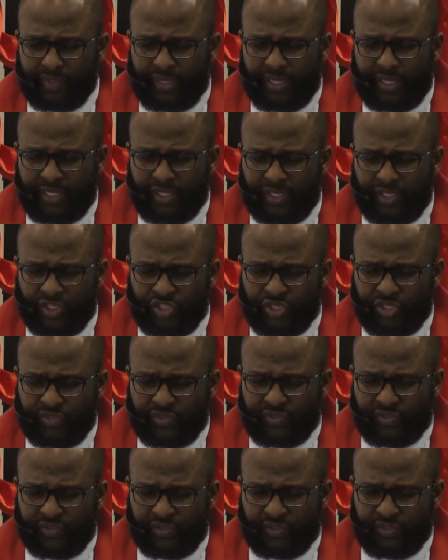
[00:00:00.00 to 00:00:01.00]
And in
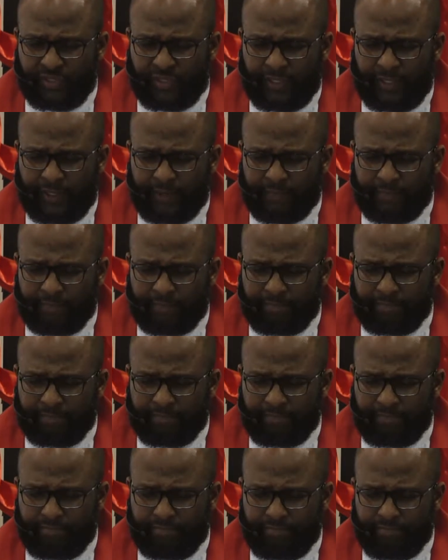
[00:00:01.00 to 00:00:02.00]
Jesus' name,
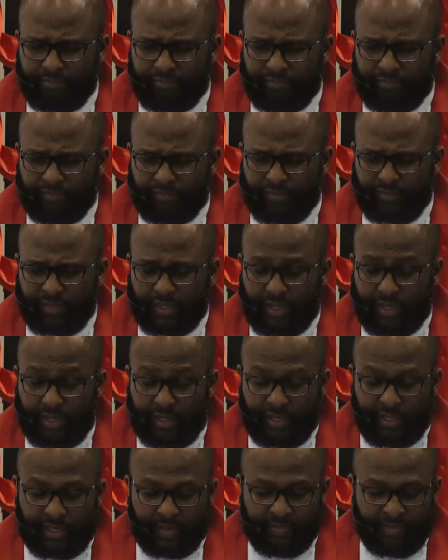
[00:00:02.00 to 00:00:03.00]

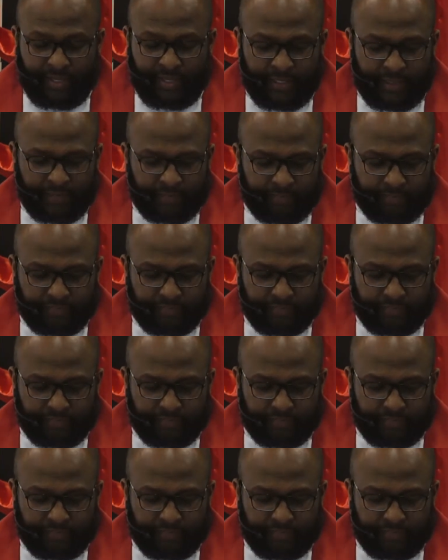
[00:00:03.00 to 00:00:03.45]
amen.